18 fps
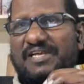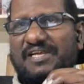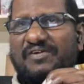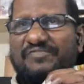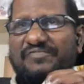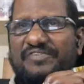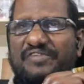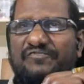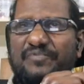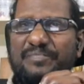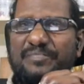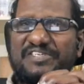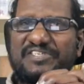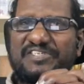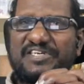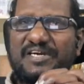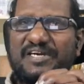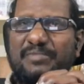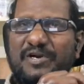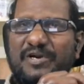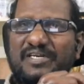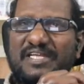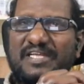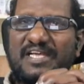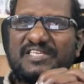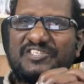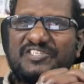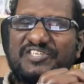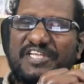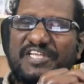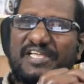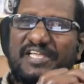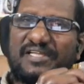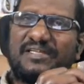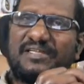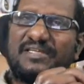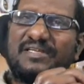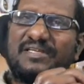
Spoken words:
of Information and Broadcasting,